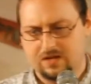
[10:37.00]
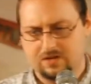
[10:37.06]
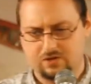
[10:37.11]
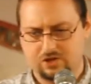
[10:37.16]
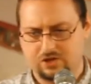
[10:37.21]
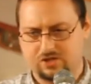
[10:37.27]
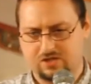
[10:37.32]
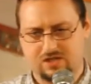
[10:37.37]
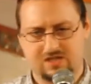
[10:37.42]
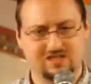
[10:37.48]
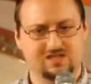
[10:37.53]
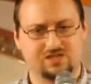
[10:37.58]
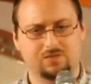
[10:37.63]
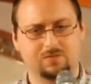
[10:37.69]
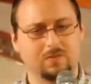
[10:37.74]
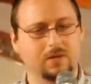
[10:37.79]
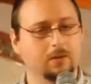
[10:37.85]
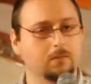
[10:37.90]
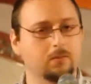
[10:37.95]
They'd just
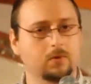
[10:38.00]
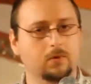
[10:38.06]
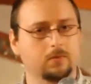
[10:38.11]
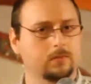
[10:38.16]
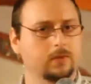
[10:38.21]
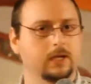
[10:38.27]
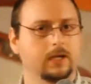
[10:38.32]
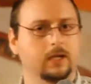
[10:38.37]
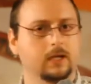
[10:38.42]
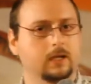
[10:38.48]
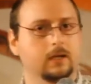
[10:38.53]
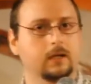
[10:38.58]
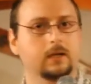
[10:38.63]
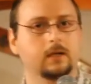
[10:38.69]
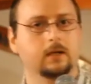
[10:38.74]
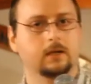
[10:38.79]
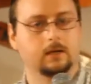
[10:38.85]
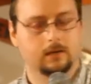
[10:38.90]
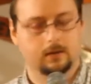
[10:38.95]
dismember me.
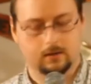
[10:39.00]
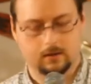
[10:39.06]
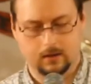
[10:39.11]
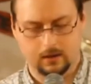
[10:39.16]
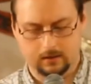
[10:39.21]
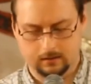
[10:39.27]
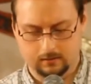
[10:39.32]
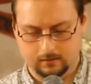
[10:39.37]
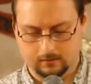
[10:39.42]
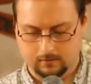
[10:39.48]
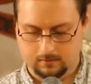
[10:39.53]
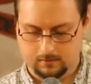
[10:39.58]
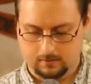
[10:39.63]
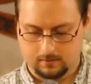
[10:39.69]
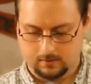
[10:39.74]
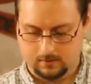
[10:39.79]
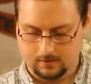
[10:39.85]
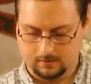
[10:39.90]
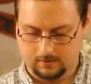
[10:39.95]
And
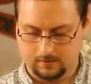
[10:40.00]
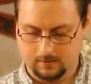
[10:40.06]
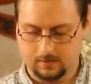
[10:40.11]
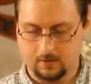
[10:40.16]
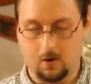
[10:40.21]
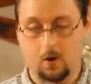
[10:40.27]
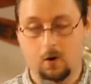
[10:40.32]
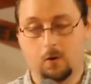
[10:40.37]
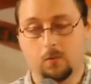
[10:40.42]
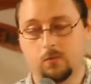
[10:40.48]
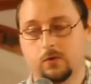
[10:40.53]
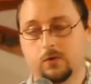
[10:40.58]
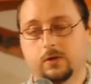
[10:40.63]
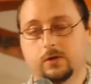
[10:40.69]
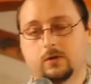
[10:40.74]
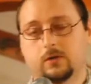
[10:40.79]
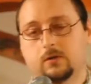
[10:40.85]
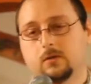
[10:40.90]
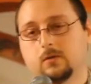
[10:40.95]
and the arm
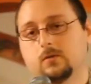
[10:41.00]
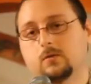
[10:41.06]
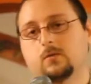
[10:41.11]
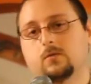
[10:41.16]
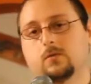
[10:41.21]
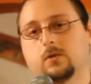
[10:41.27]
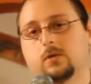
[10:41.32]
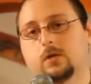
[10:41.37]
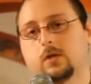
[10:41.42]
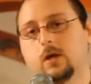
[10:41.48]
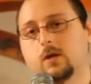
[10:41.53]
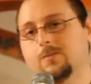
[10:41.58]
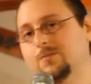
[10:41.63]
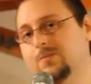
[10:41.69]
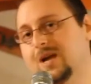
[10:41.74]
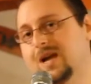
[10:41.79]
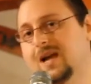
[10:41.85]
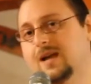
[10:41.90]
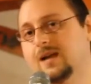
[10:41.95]
would, would
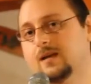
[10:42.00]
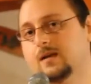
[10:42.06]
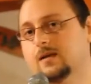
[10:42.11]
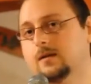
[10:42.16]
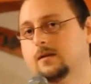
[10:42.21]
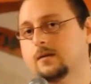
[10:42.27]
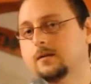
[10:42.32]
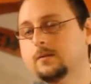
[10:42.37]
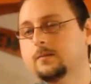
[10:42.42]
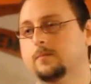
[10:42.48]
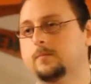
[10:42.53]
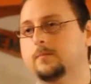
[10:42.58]
come back.